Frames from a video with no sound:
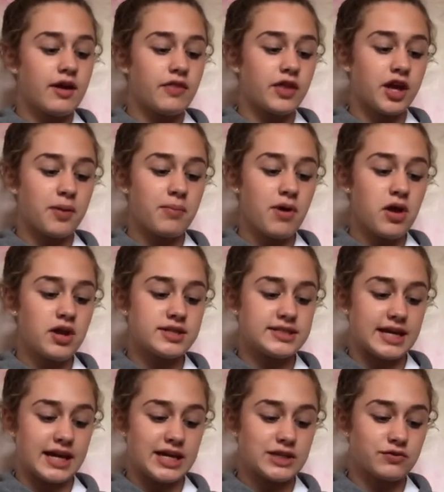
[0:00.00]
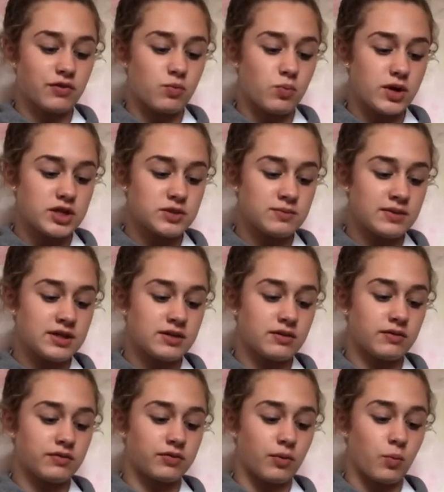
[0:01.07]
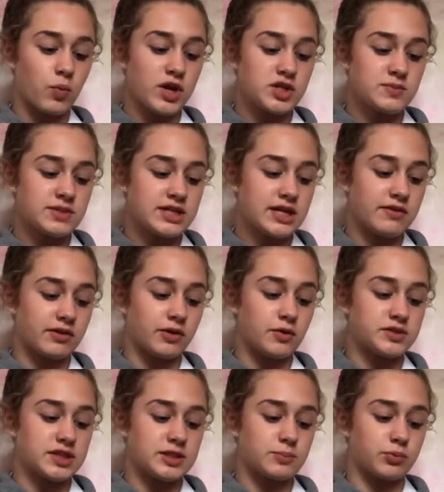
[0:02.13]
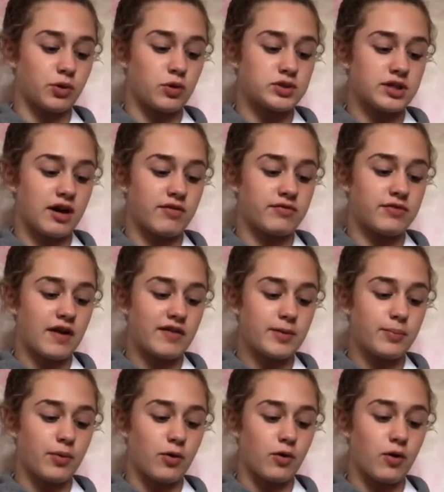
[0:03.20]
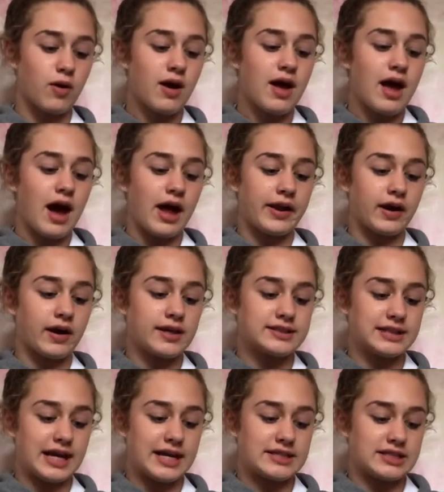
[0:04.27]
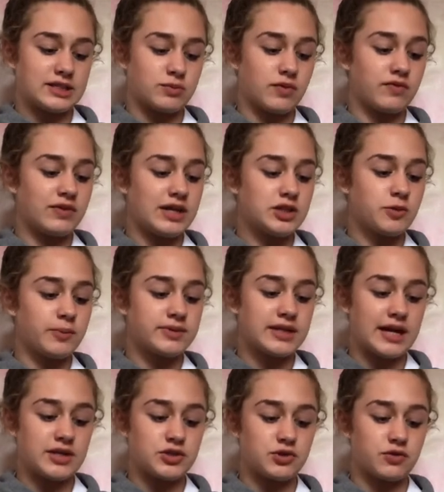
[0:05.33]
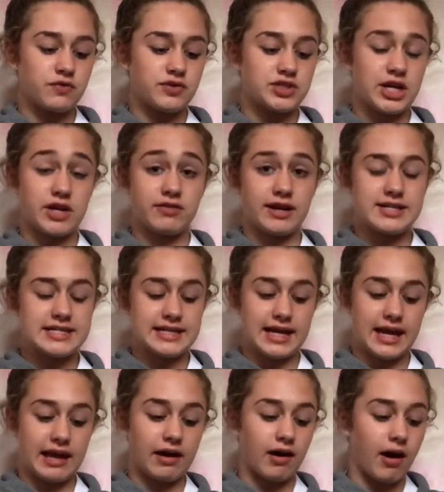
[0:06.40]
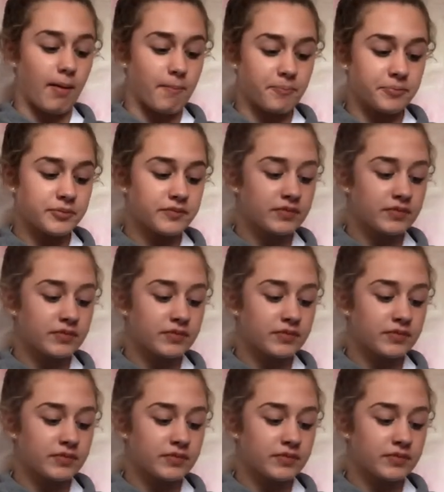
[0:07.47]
The communities from which materials is brought are very poor and isolated, with little potential for generating income.